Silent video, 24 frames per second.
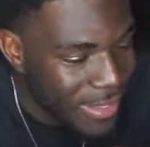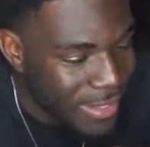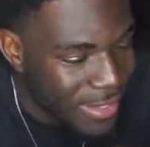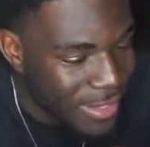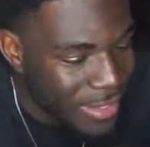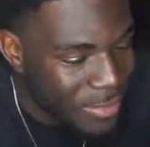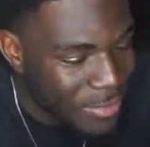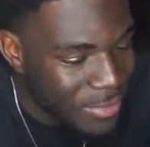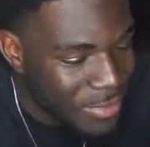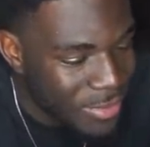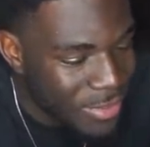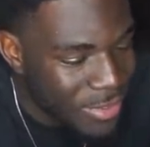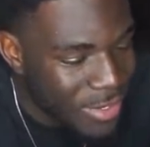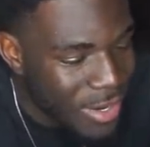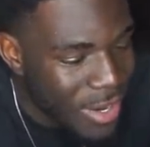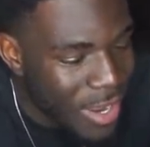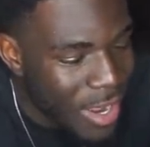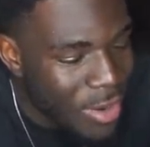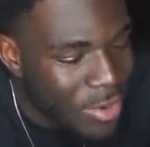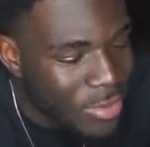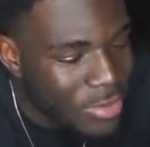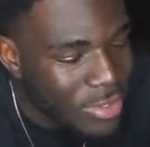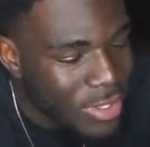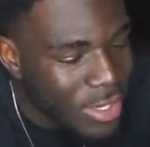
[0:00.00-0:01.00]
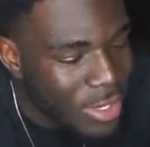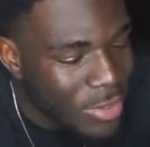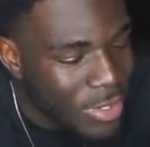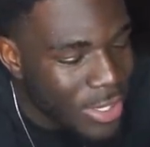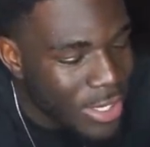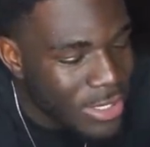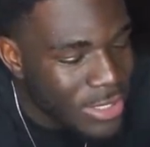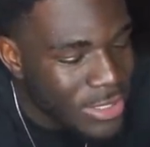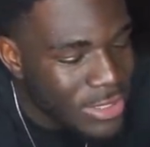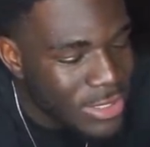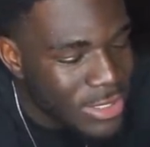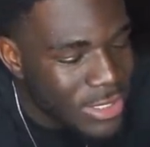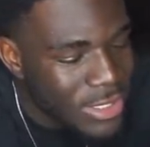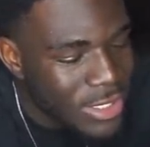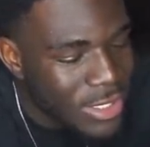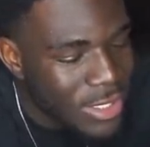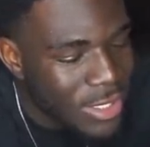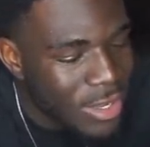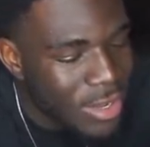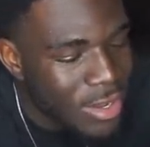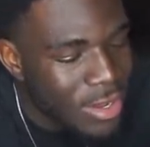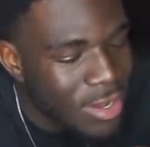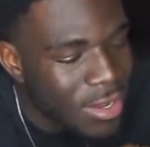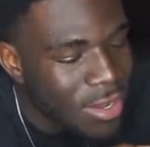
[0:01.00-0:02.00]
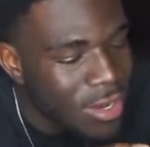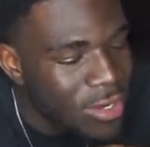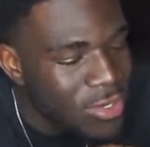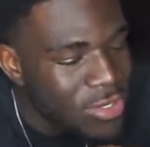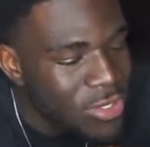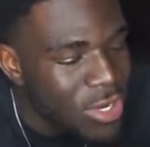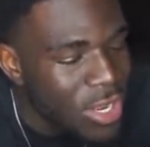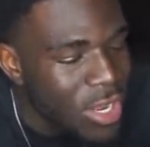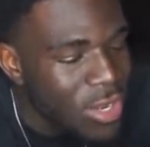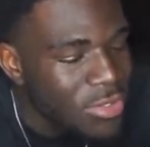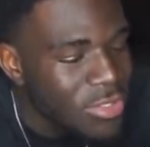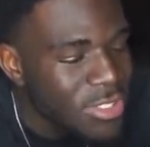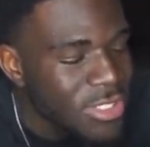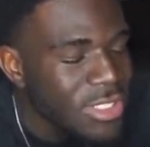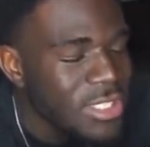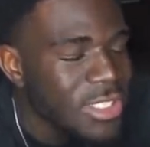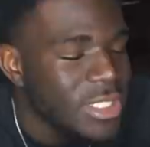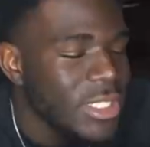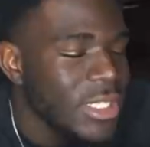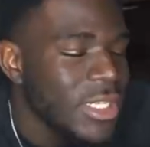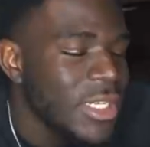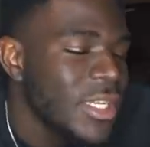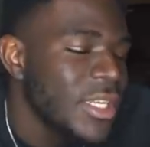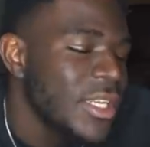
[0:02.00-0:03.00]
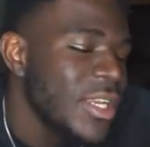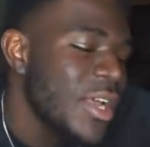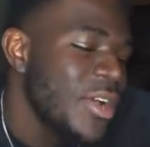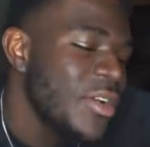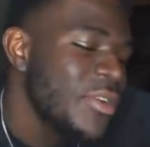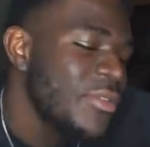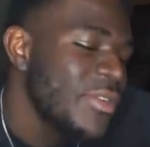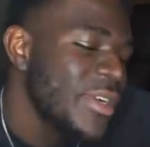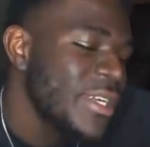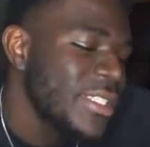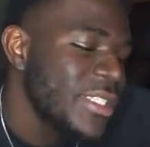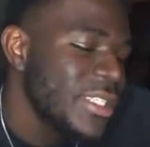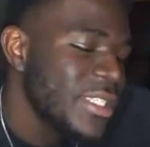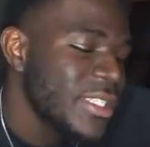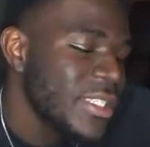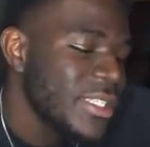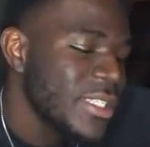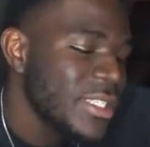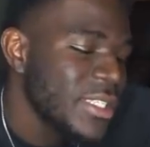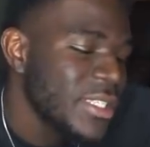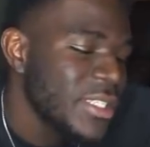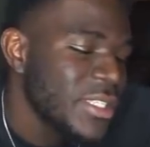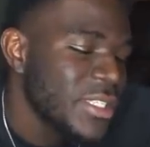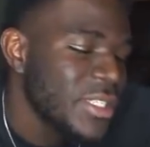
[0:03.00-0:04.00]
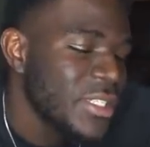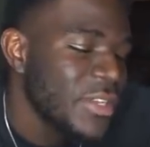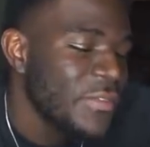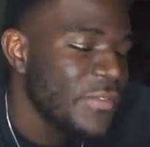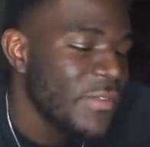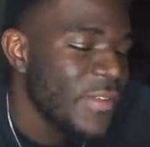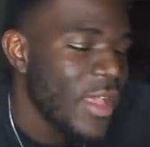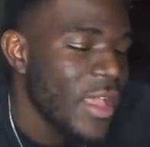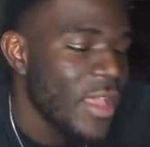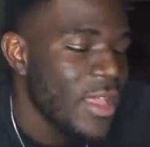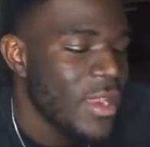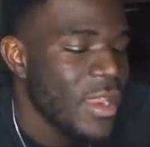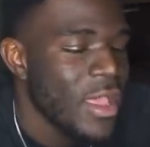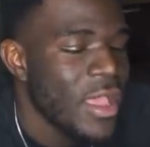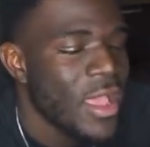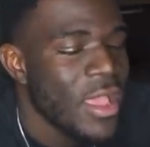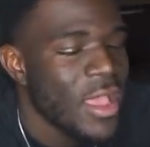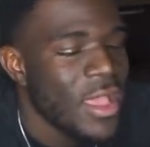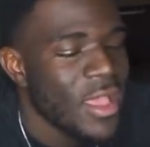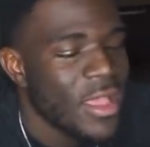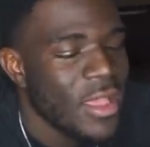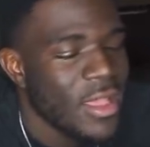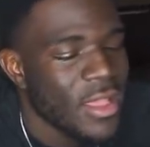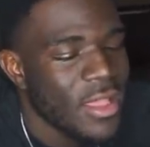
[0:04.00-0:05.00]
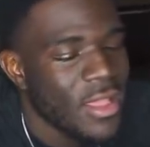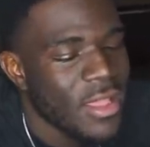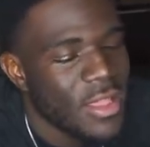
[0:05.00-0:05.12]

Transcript: No. What I did today? No, I was just chilling. I was resting, stuff like that.